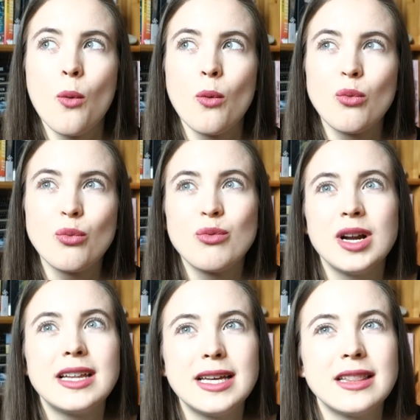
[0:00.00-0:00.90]

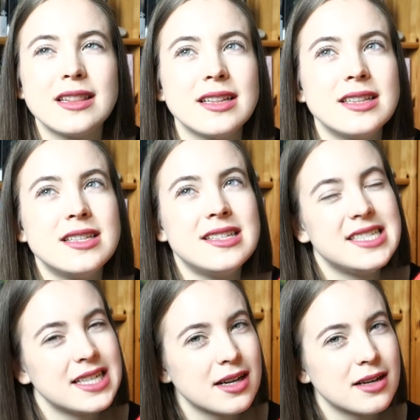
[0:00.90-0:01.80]
really
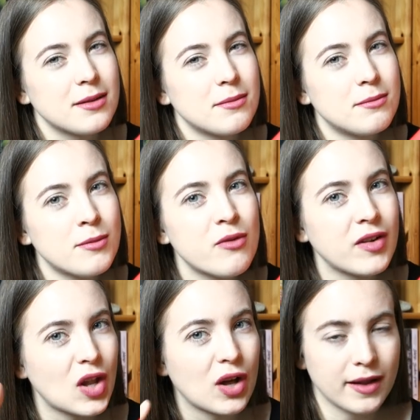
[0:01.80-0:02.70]
didn't move
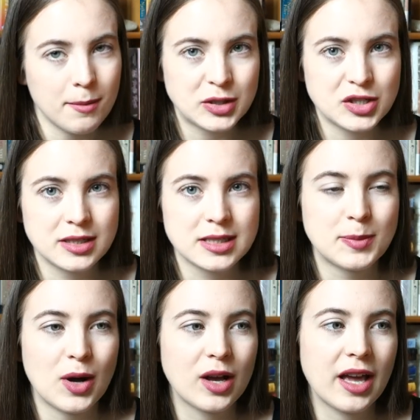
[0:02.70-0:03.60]
along that much in this
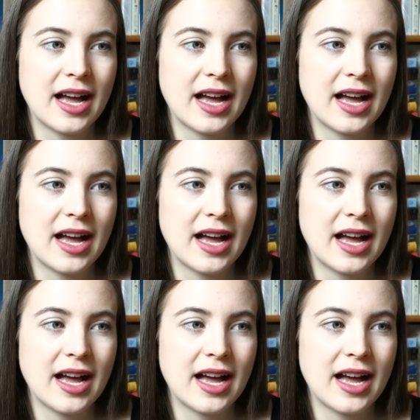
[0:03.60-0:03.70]
book.